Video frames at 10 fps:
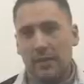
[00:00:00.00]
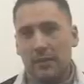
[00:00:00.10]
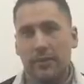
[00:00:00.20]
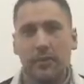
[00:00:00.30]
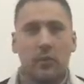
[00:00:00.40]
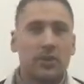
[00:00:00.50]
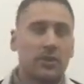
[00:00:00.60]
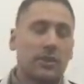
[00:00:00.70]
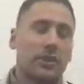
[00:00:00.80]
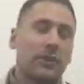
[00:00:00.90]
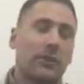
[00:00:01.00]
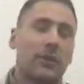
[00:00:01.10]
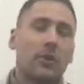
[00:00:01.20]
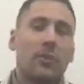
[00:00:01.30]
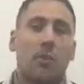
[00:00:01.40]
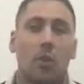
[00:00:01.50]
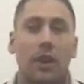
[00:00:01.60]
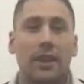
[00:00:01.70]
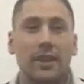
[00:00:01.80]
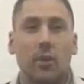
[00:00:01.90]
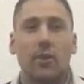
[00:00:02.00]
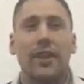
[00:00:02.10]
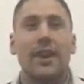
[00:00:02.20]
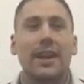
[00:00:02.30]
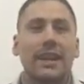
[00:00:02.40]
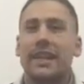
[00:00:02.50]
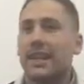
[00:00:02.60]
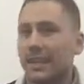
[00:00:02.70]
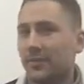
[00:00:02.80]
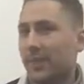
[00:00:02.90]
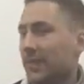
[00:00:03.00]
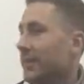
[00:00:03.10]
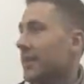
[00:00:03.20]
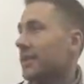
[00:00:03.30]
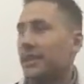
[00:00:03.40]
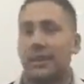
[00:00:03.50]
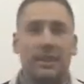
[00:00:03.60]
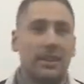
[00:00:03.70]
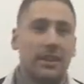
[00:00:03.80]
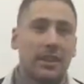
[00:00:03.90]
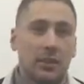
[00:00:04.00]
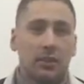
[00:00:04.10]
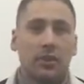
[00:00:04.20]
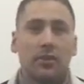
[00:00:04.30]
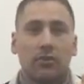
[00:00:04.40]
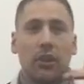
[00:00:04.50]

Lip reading: if you've watched the film WALL-E, yeah, the little cute